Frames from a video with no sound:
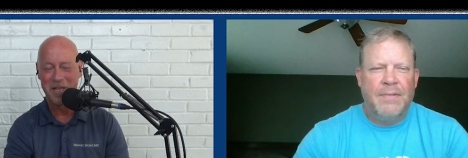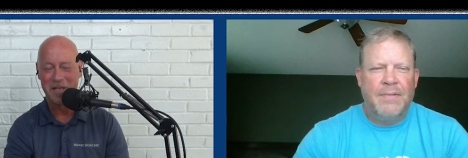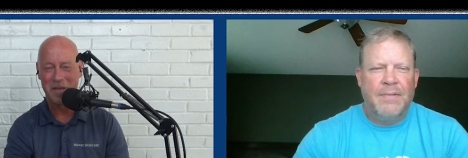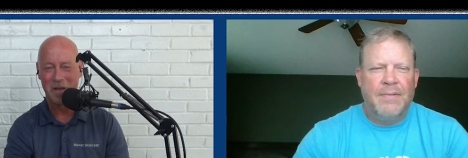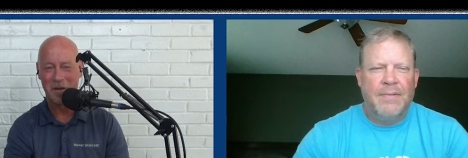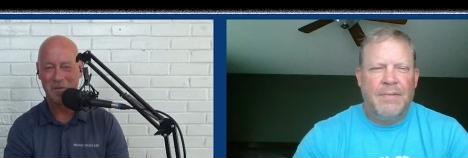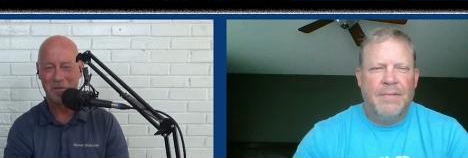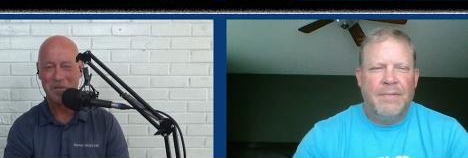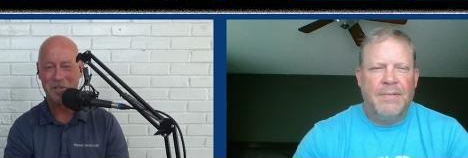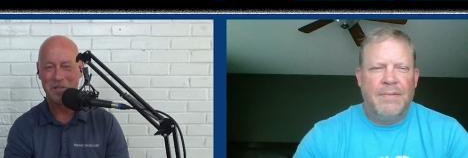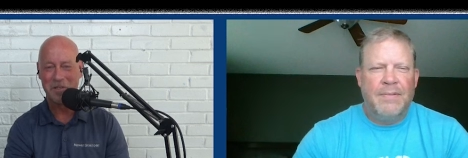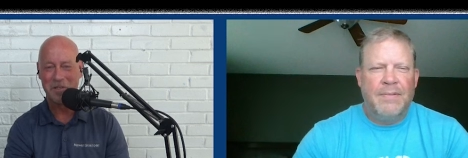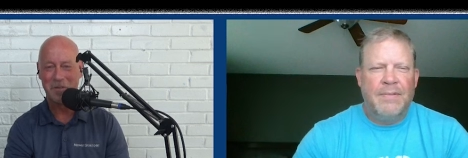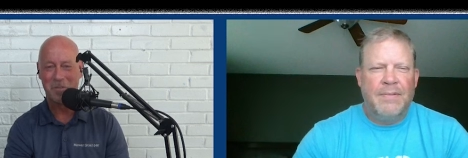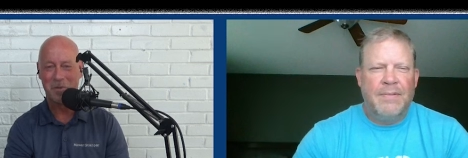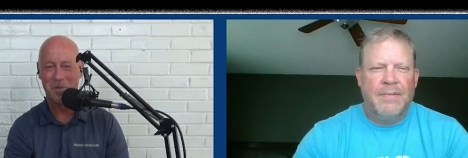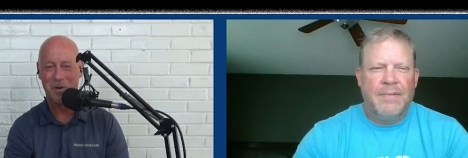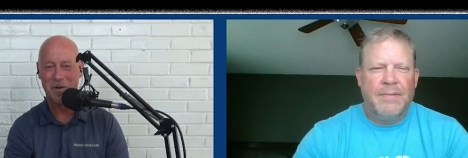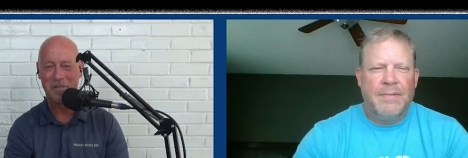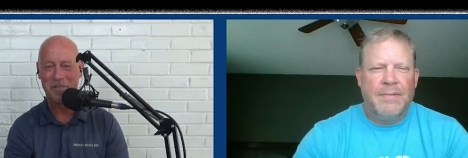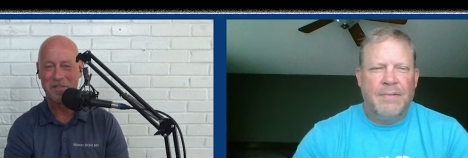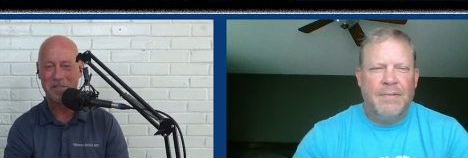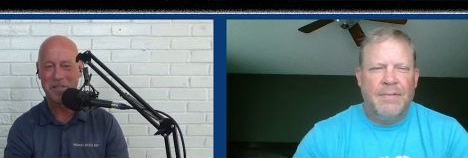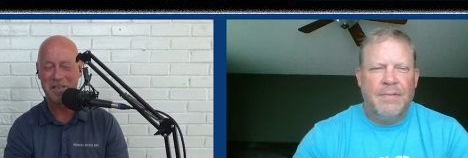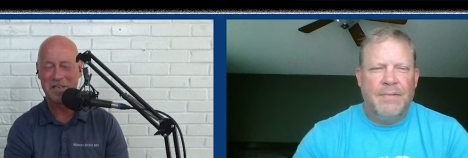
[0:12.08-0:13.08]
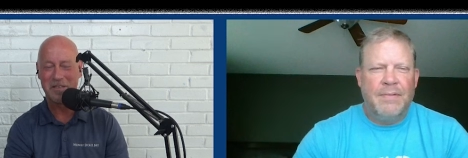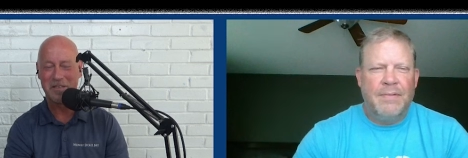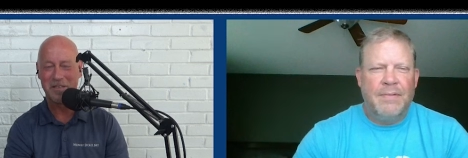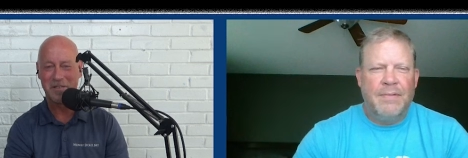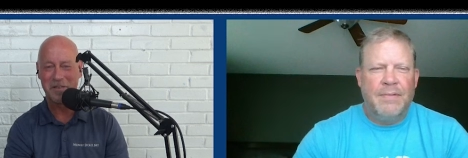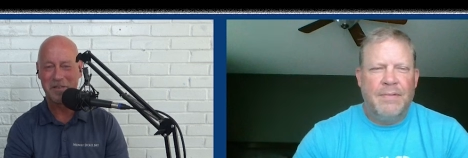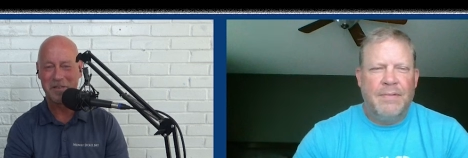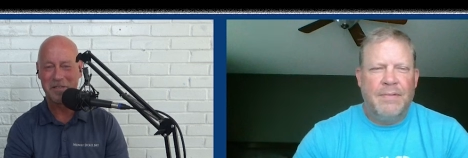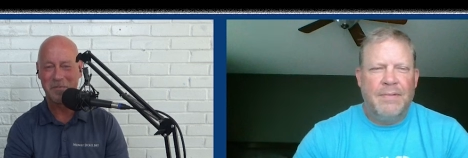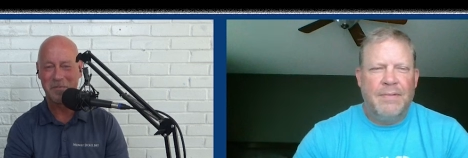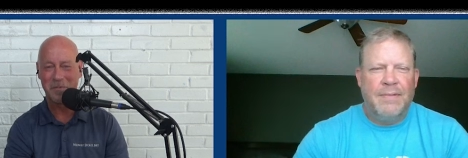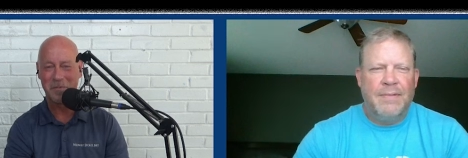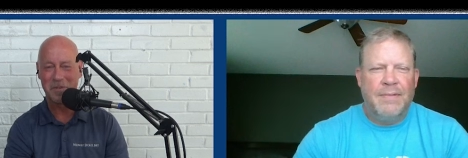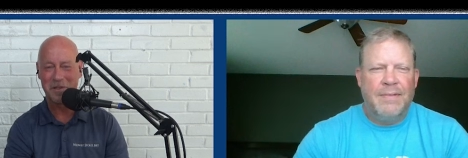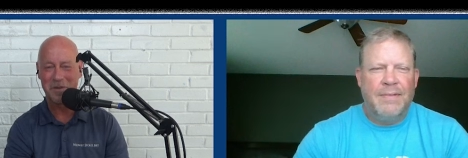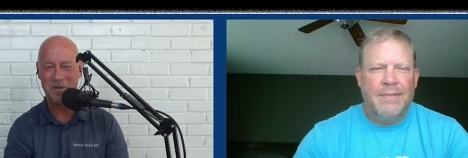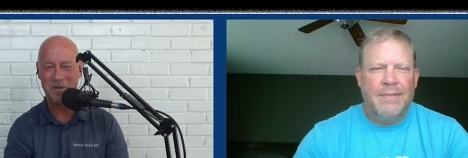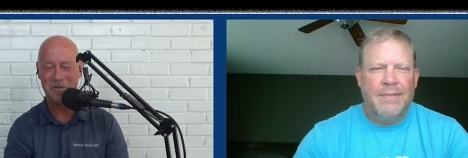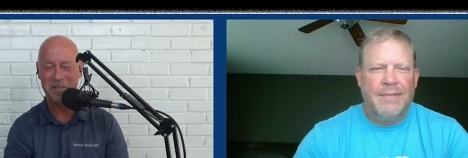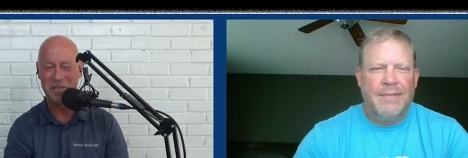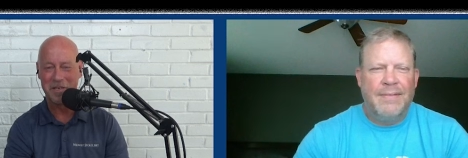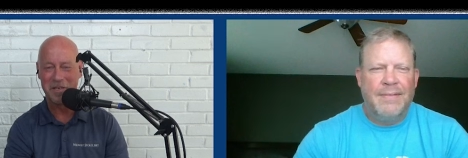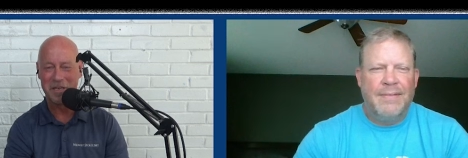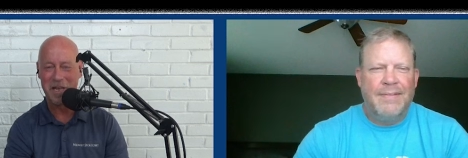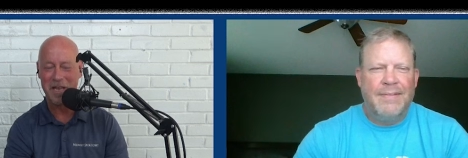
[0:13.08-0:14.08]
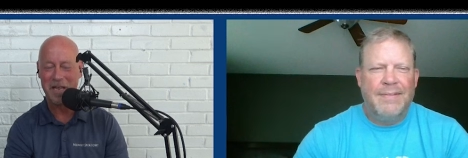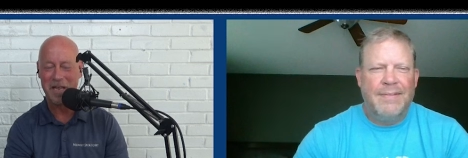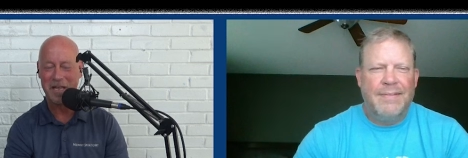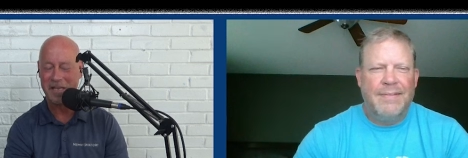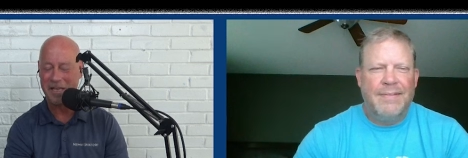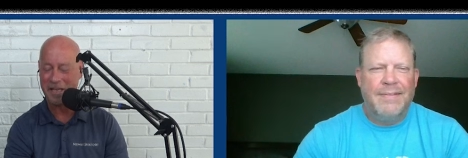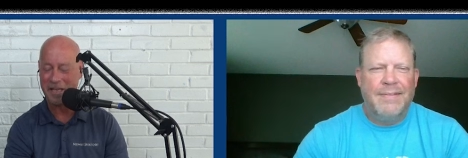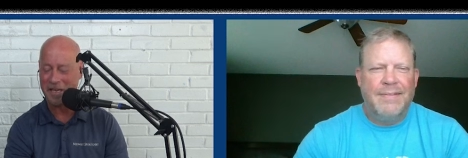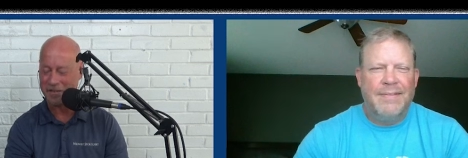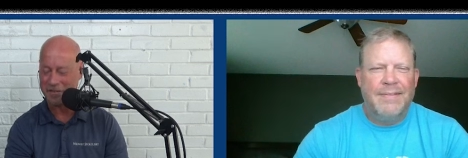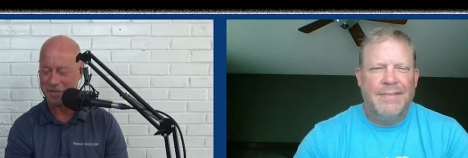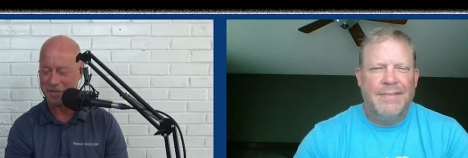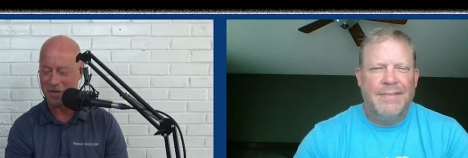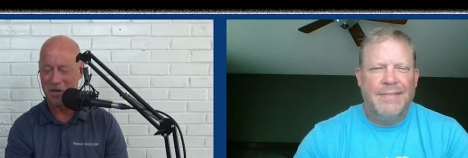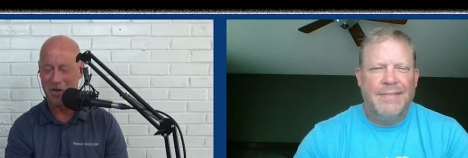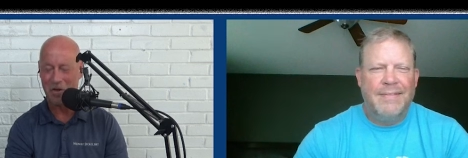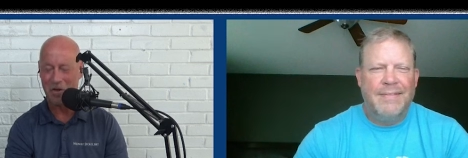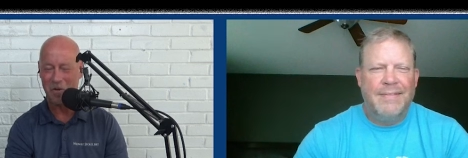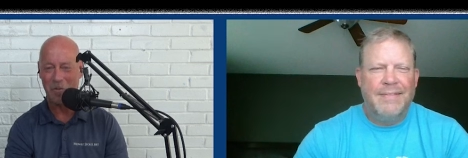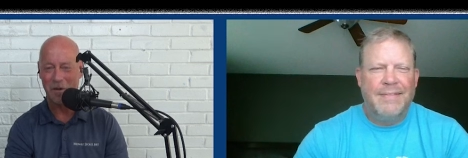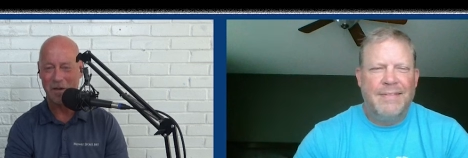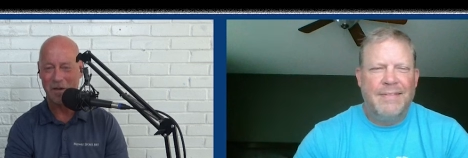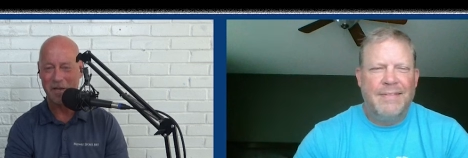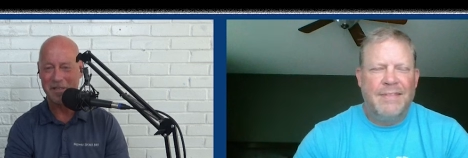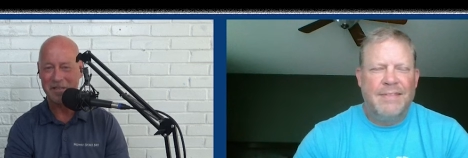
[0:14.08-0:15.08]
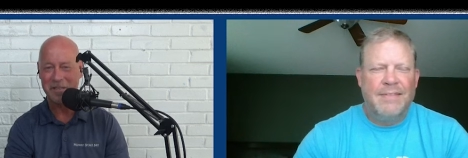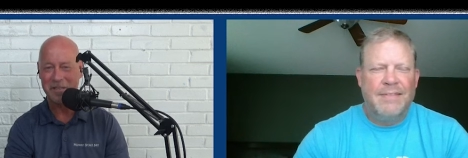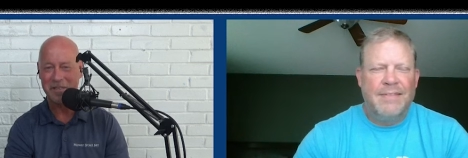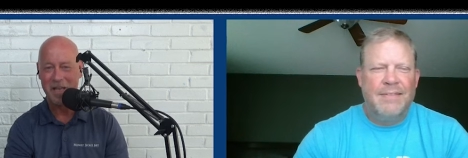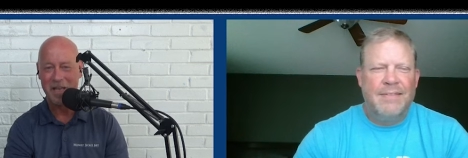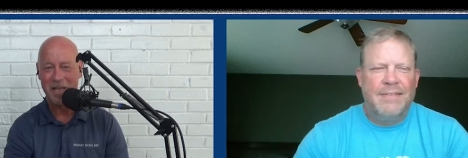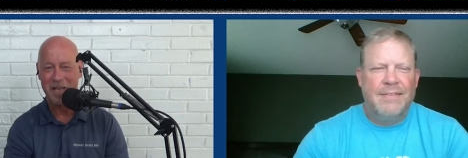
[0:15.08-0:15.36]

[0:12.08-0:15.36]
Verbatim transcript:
Speaker 1: Coach, it's a privilege to get to visit with you today, as always.